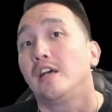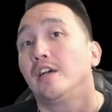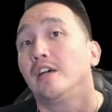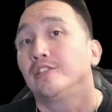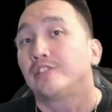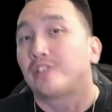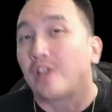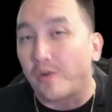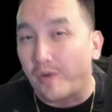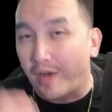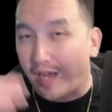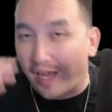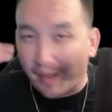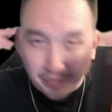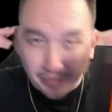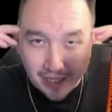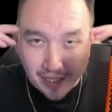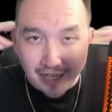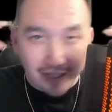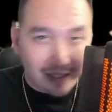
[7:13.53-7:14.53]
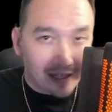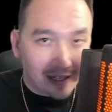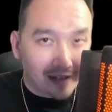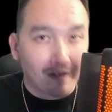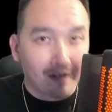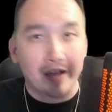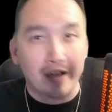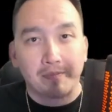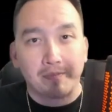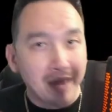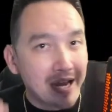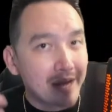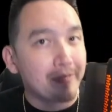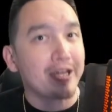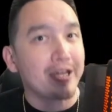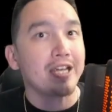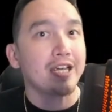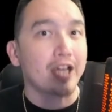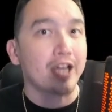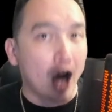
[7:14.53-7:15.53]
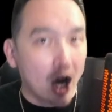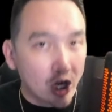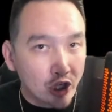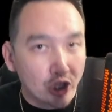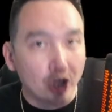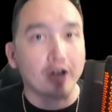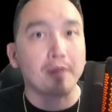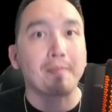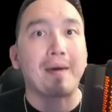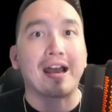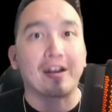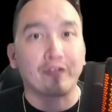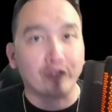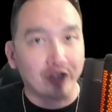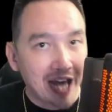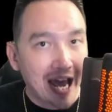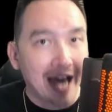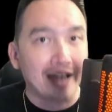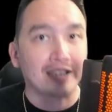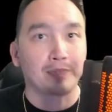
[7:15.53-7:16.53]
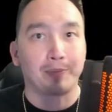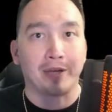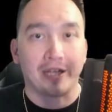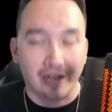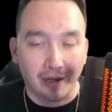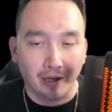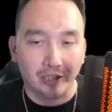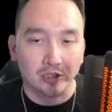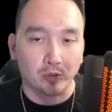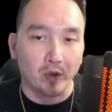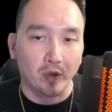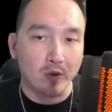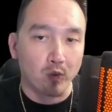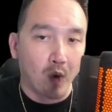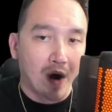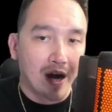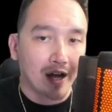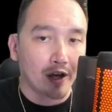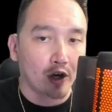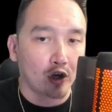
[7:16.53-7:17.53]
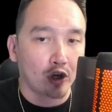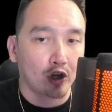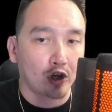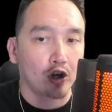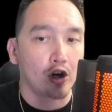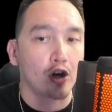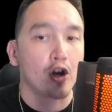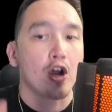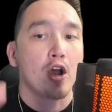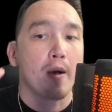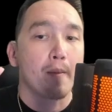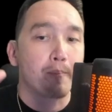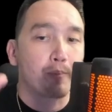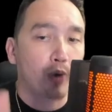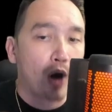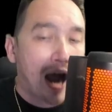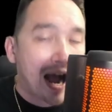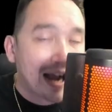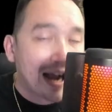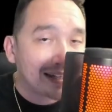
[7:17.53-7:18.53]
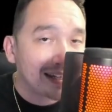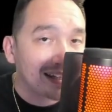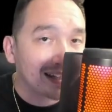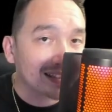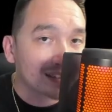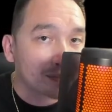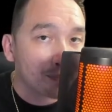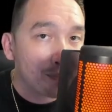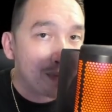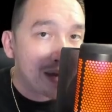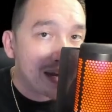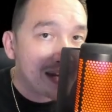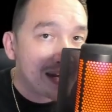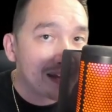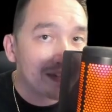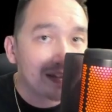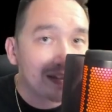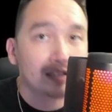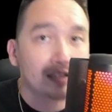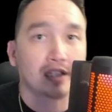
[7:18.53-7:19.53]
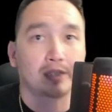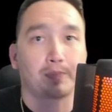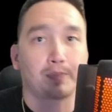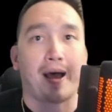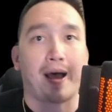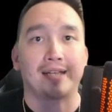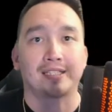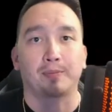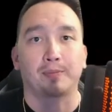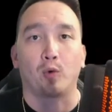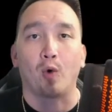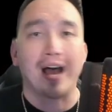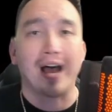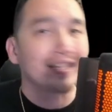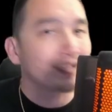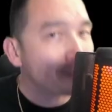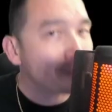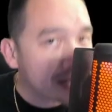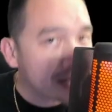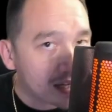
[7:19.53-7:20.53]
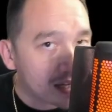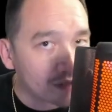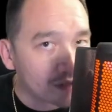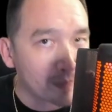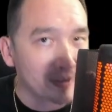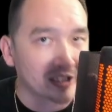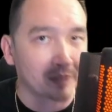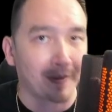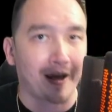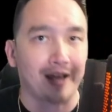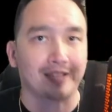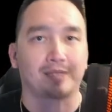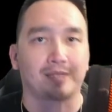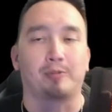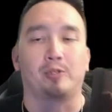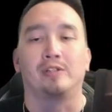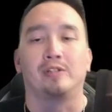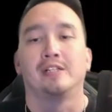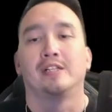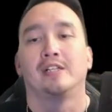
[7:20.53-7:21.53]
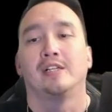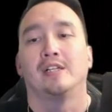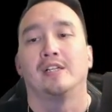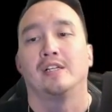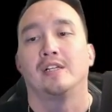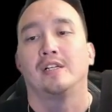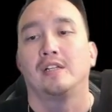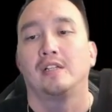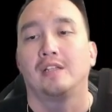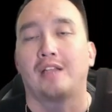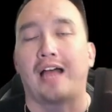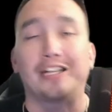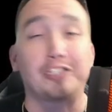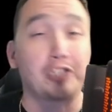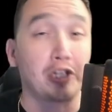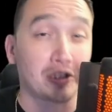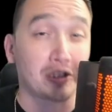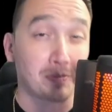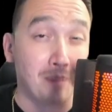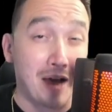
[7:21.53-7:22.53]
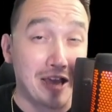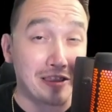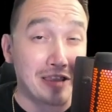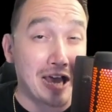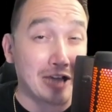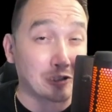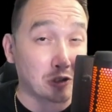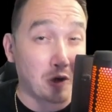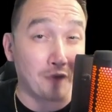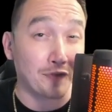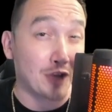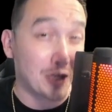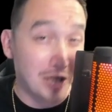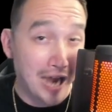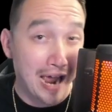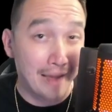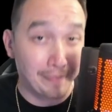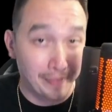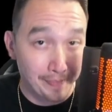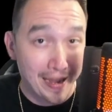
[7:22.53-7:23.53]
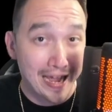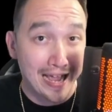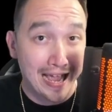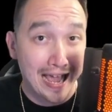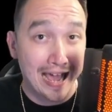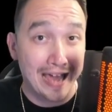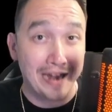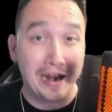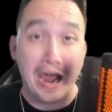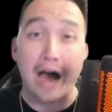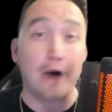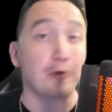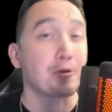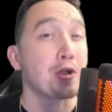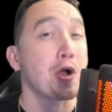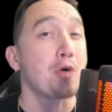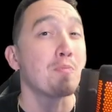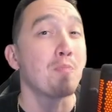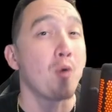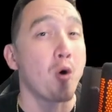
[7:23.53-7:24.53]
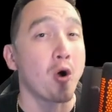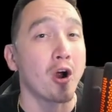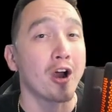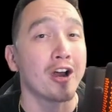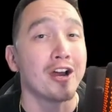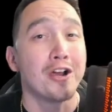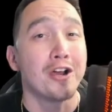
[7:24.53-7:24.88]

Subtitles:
So I'm thinking like maybe a good amount of attack speed, because we want her proccing as many of these as possible, as many of them as possible. That's just my thoughts off the top of my head. I'll know more